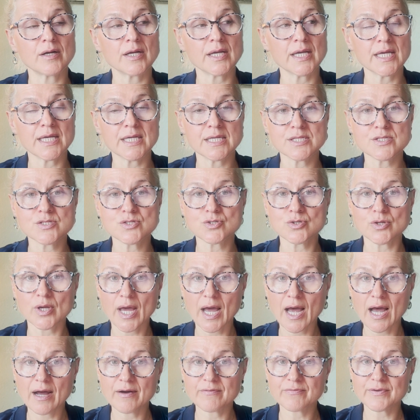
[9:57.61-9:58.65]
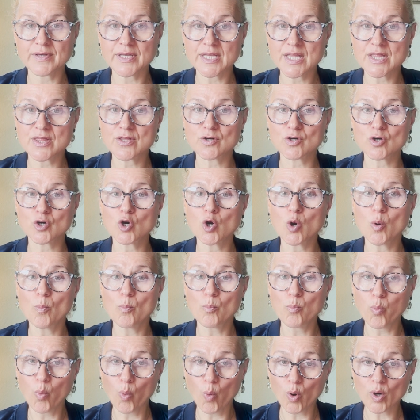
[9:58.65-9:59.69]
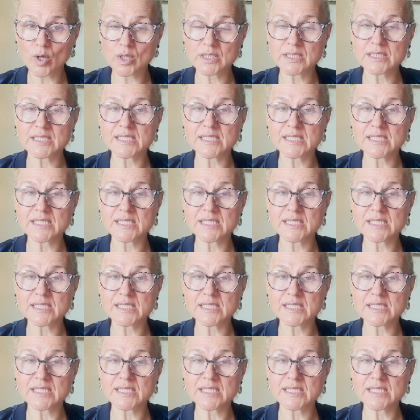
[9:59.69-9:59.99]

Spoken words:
is to have either board